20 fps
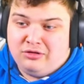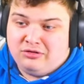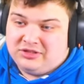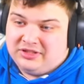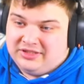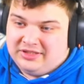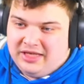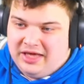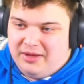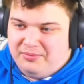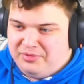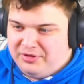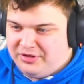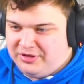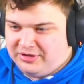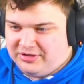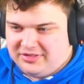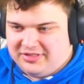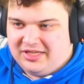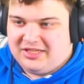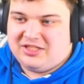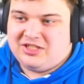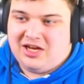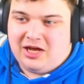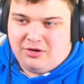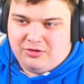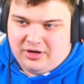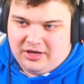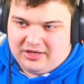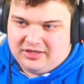in that because that's shadow
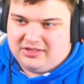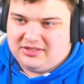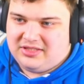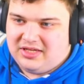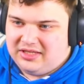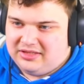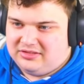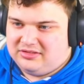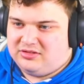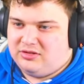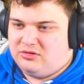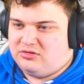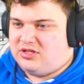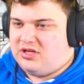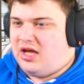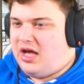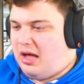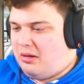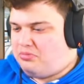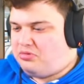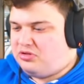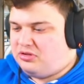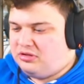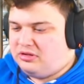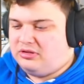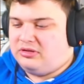daggers and those are absolutely